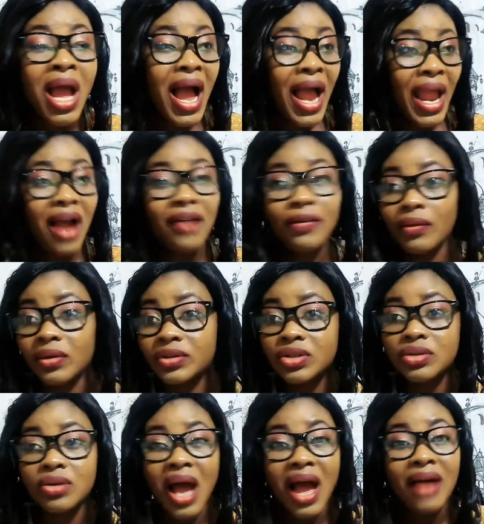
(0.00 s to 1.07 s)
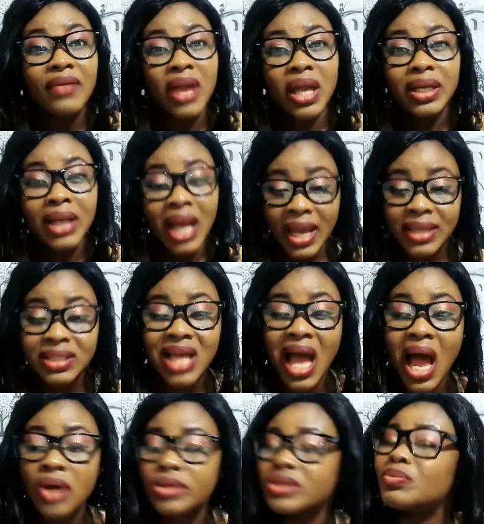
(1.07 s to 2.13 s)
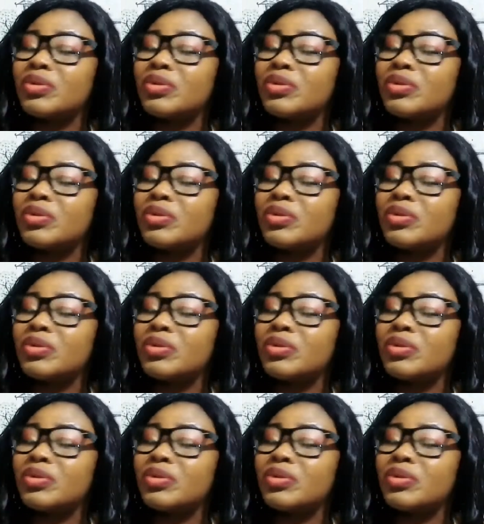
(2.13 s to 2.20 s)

I have to have a nice house